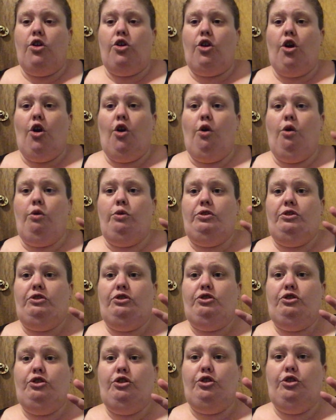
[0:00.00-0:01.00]

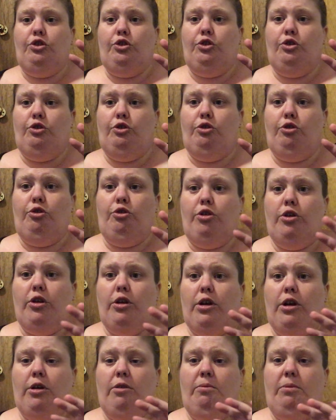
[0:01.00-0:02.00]
goes to
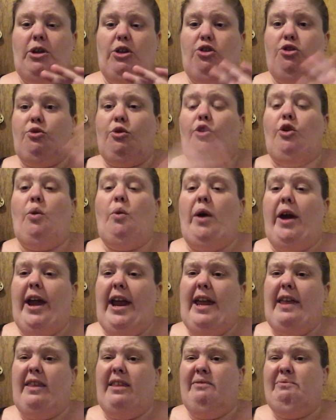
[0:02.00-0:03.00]
be thrown
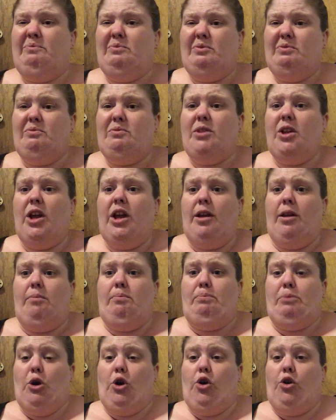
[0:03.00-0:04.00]
away
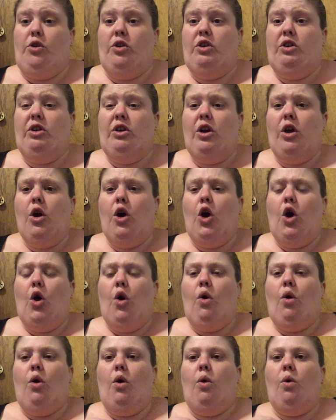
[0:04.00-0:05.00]
and burned,
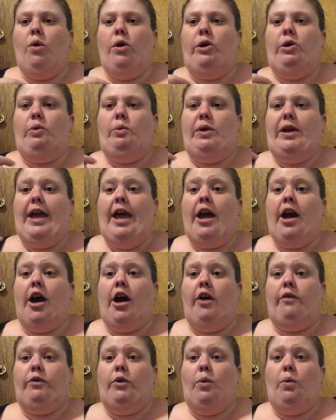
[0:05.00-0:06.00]
or we
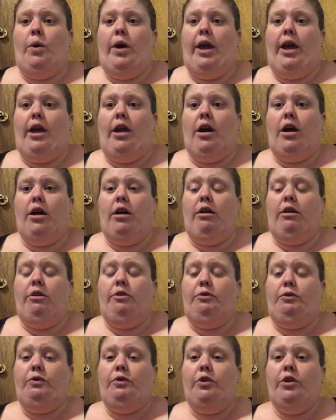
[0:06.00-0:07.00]
have a way
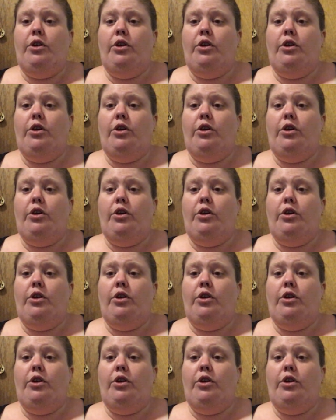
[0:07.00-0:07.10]
of